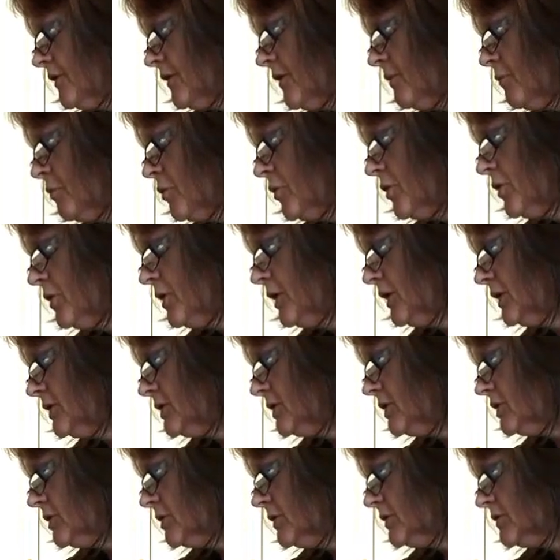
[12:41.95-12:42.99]
then what you need
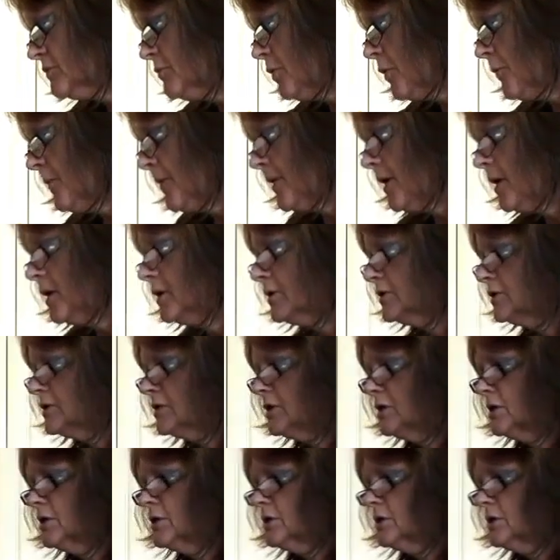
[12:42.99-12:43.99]
to do is pop it under